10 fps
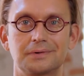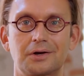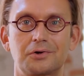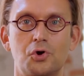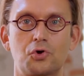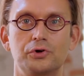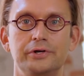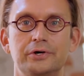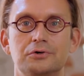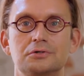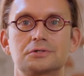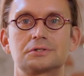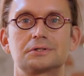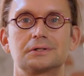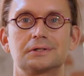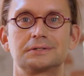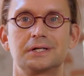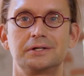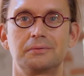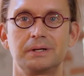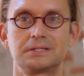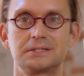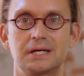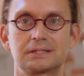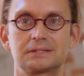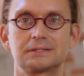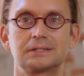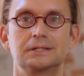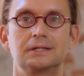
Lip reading: knock on doors, send your pitch decks,